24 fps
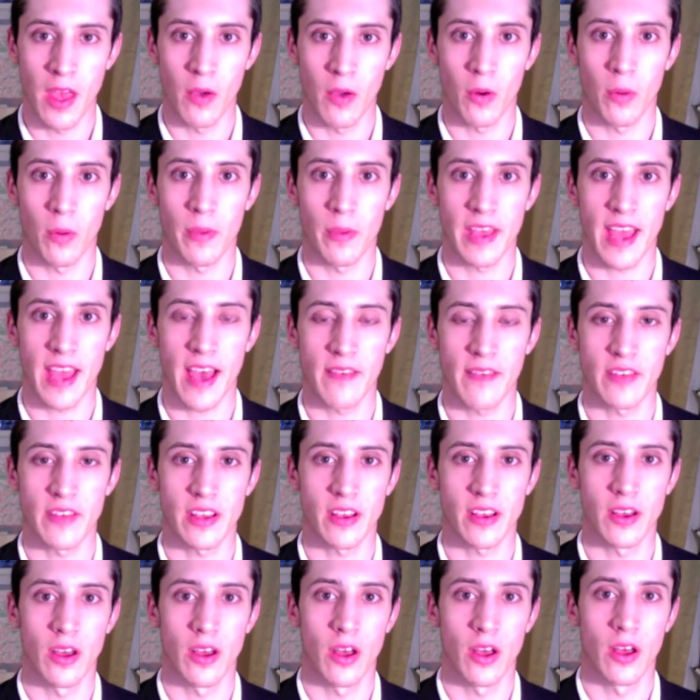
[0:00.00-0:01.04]
We'll be
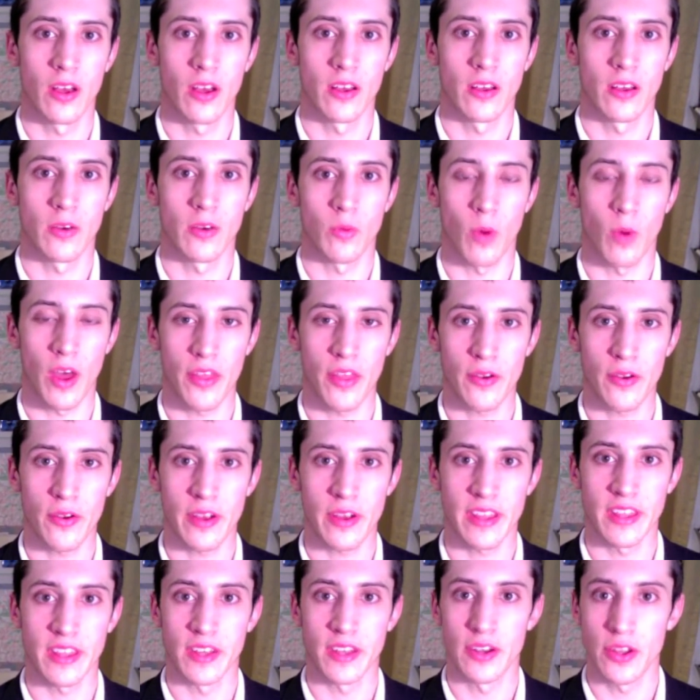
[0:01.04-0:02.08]
having weather in
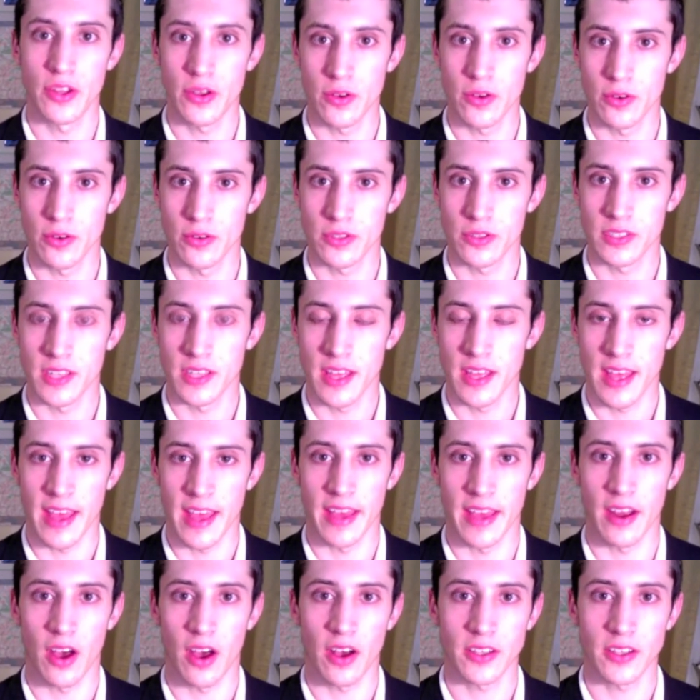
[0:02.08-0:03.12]
the news, and
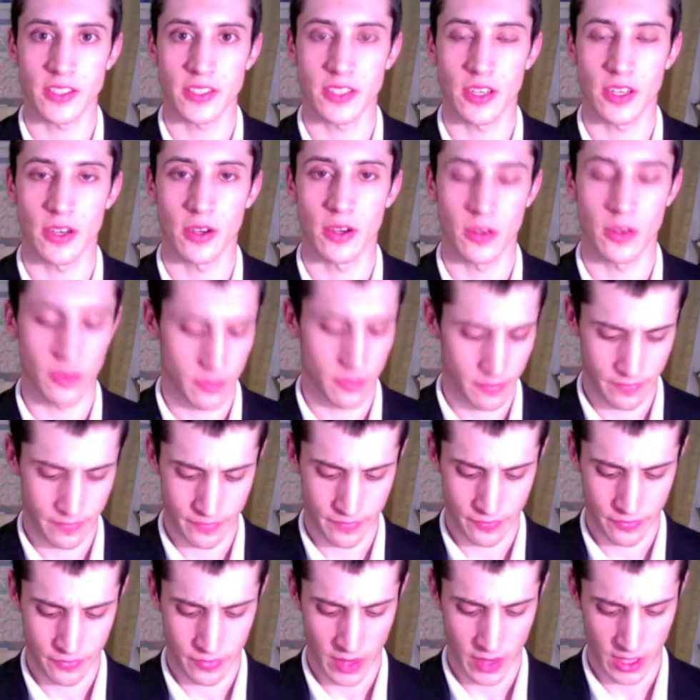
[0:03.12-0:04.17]
also,
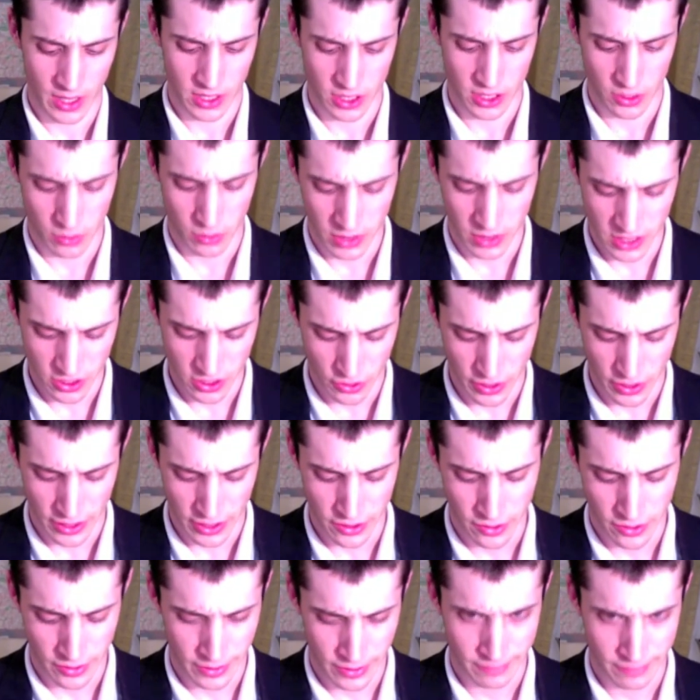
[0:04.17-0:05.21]
actually, what is Greg
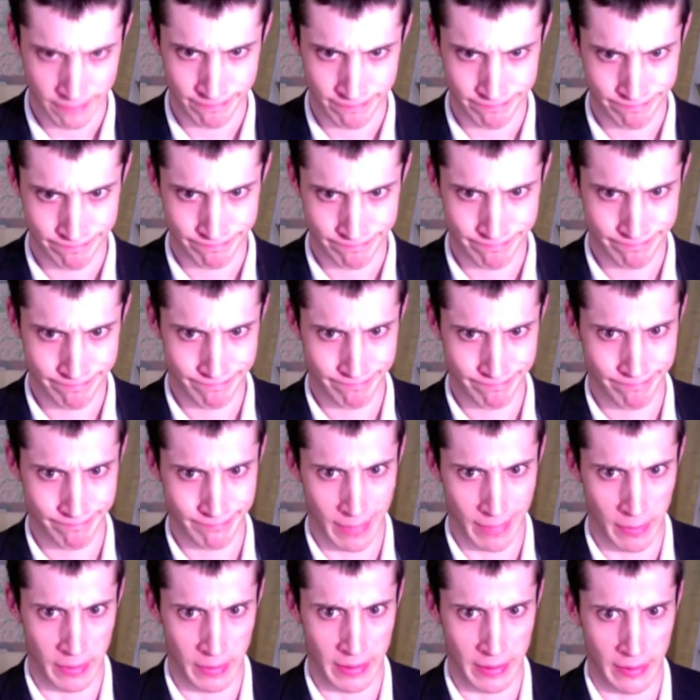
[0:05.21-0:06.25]
doing?
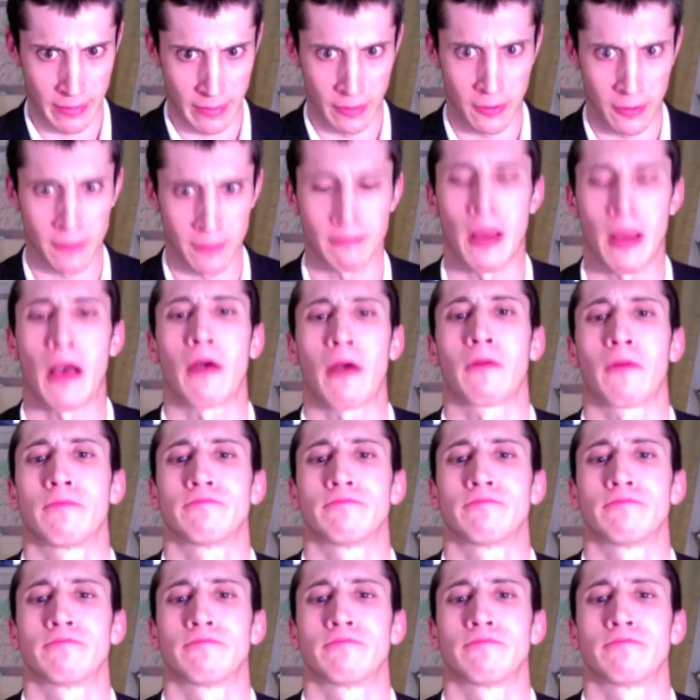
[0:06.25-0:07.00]
Let me take a look. Oh.